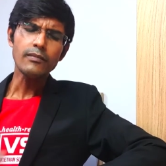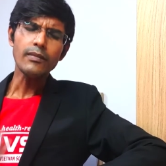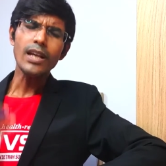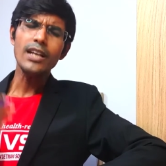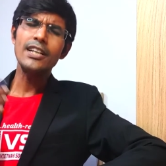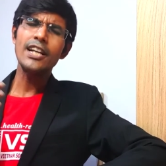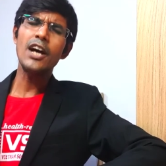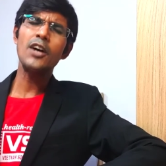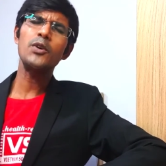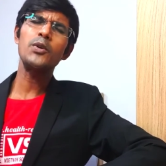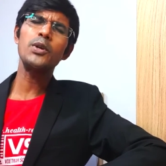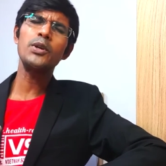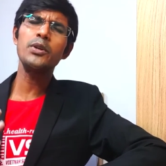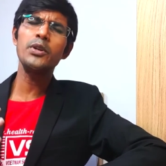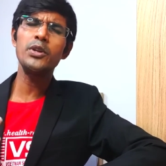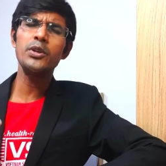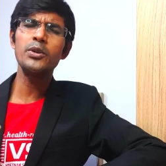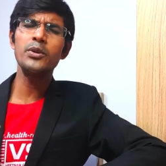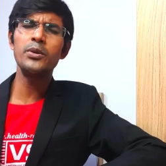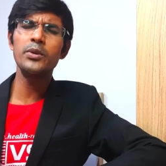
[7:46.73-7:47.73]
Now,
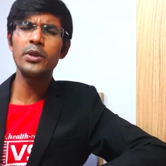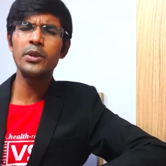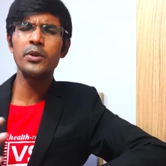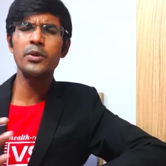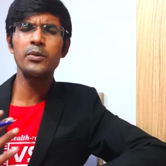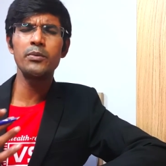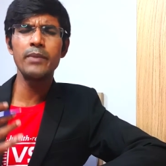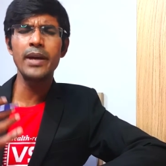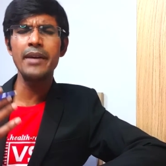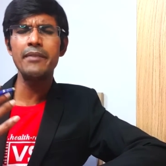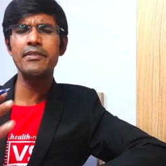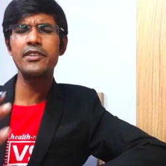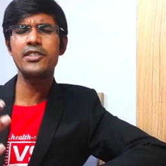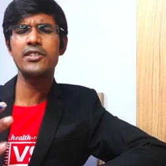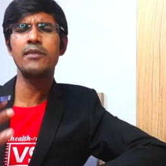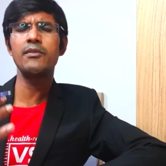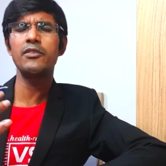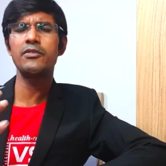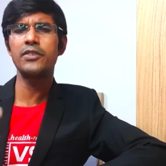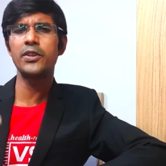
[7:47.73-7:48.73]
you maybe
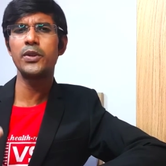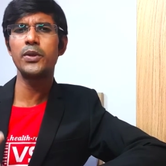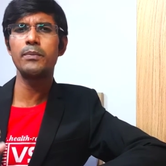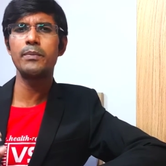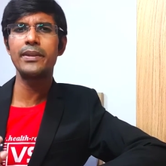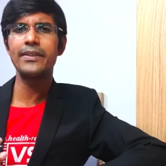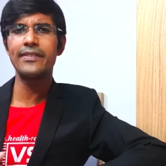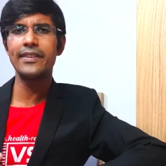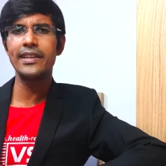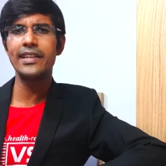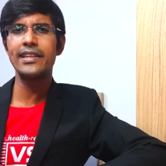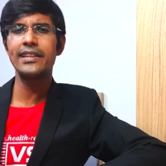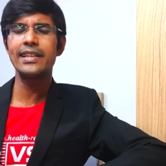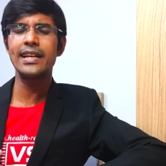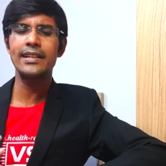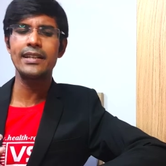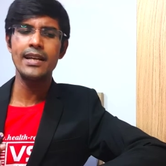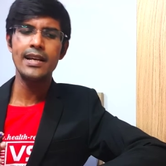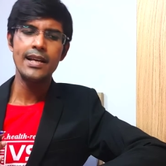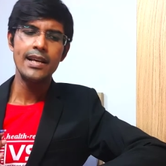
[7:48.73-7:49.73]
some of you have been thinking
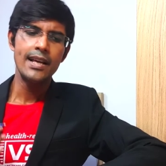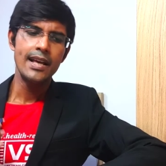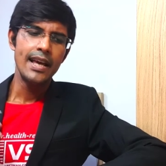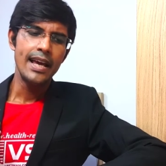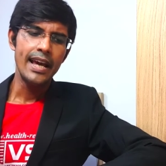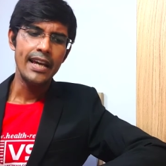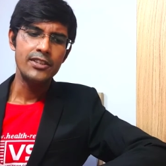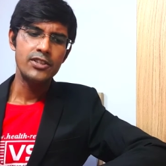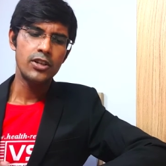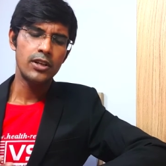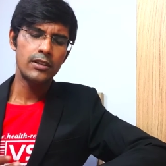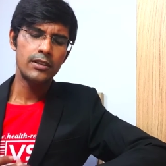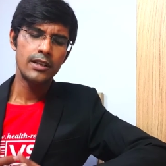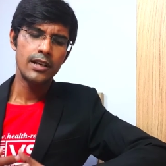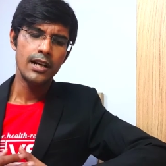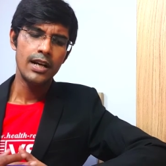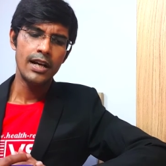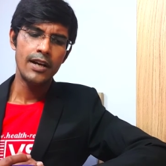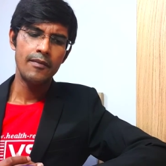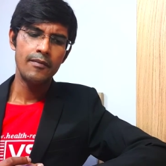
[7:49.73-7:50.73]
that, hey,
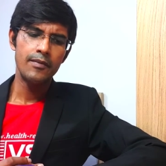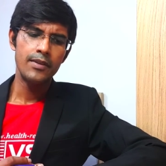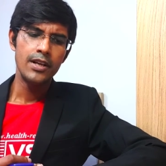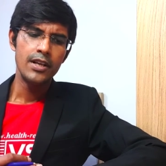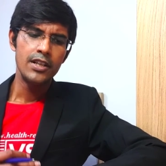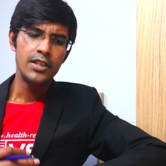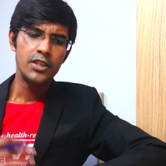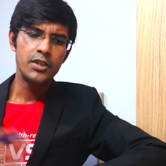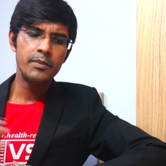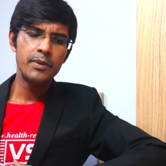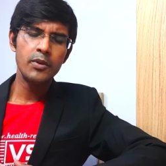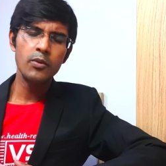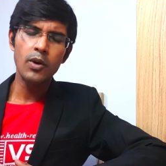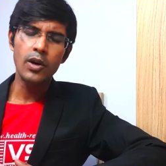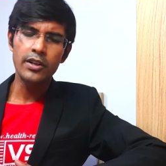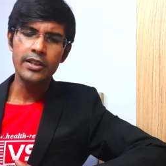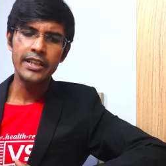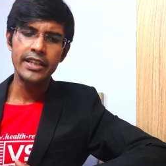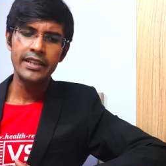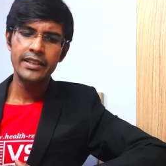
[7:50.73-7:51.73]
John, you've been
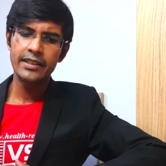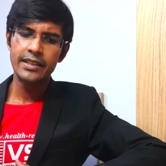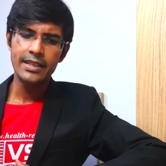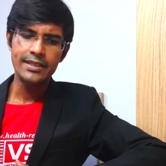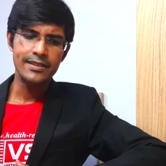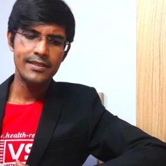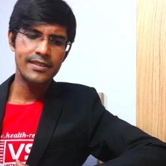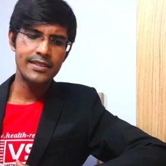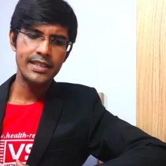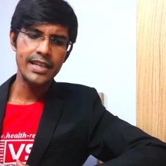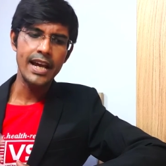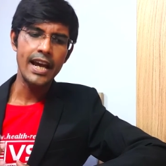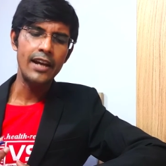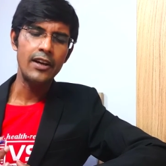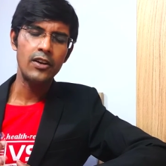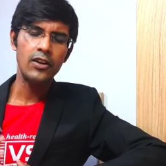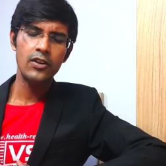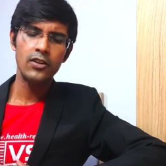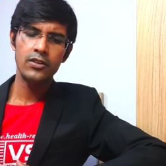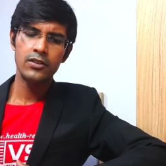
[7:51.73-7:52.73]
working as a
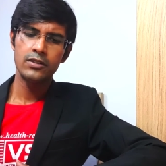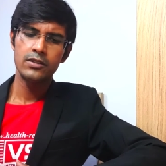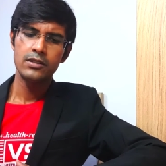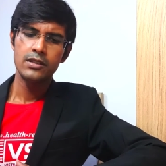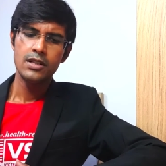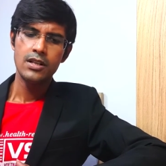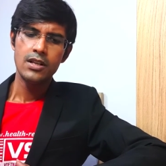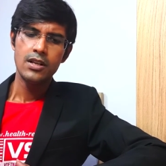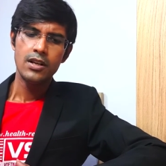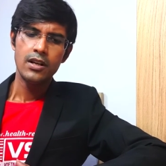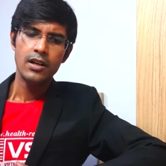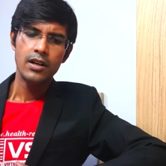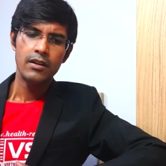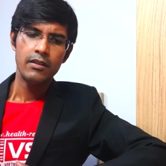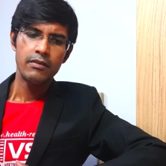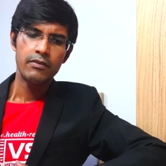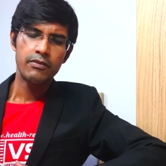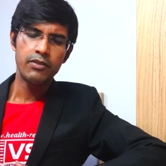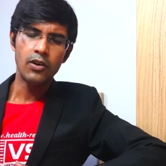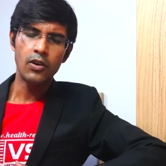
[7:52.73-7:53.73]
CIO
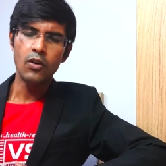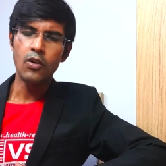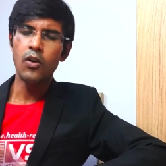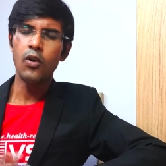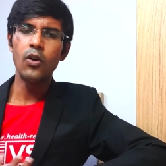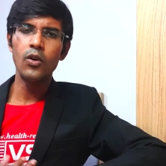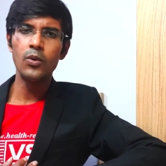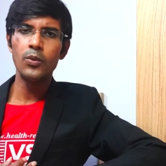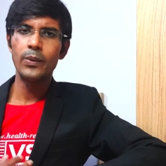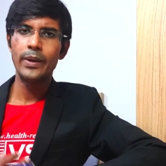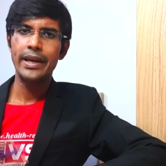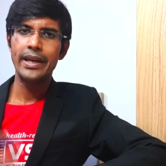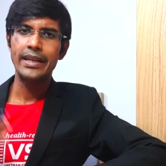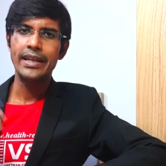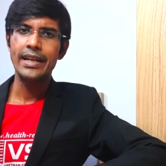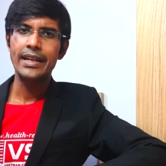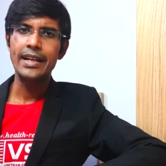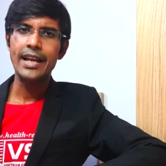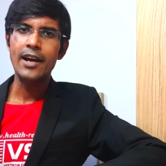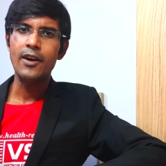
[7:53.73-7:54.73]
for a whole week
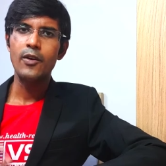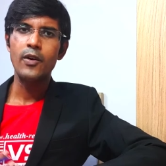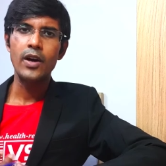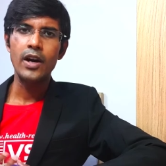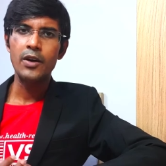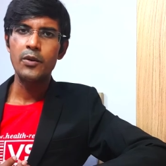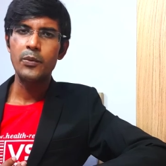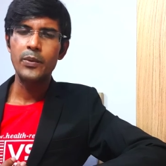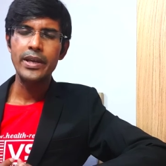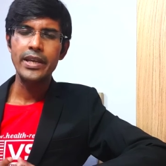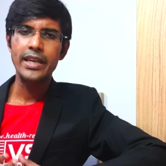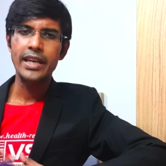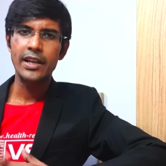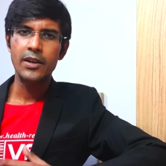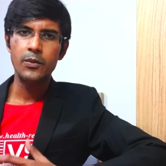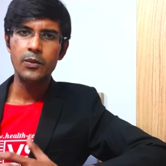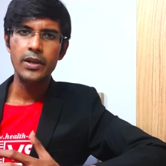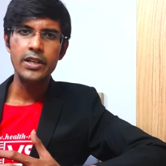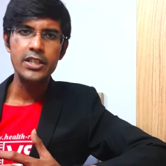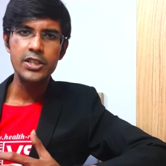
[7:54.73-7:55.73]
and now a
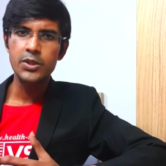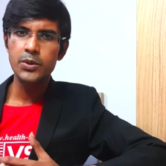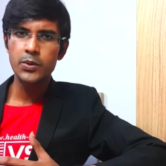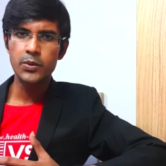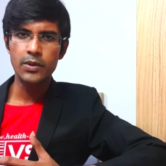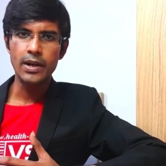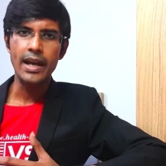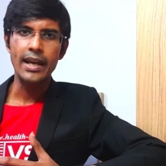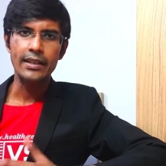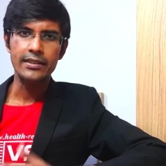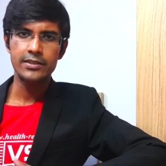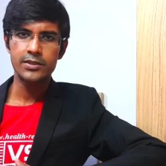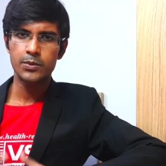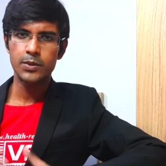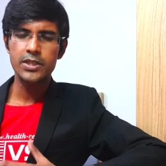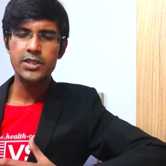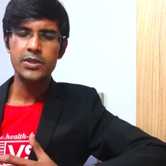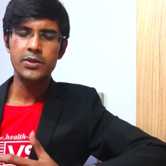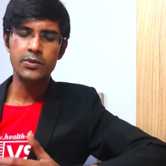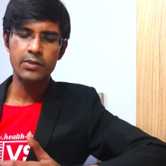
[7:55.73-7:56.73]
weekend. When do you rest?
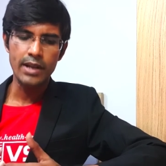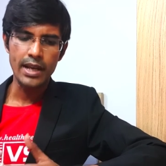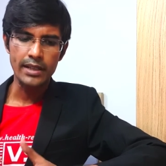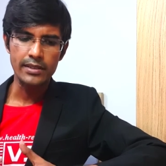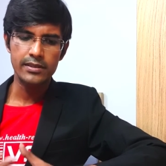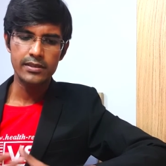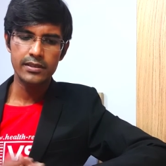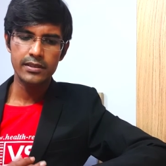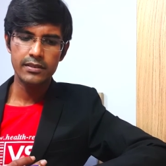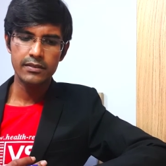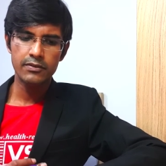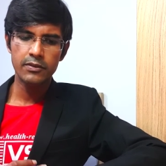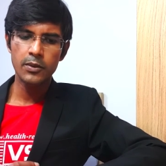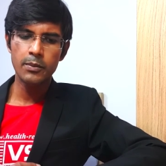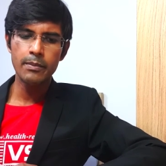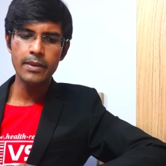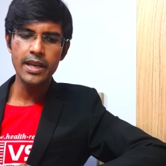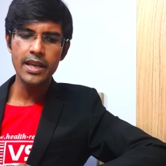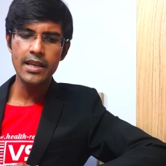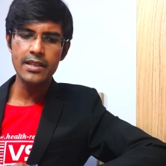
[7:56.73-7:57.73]
What is your rest? For
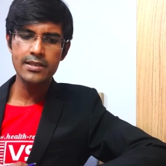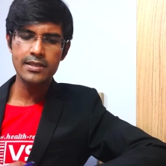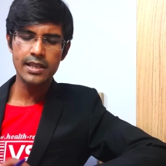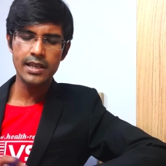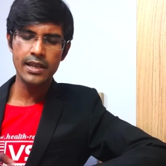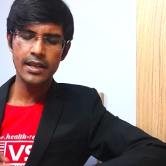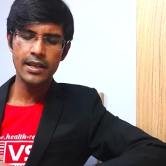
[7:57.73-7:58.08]
me, this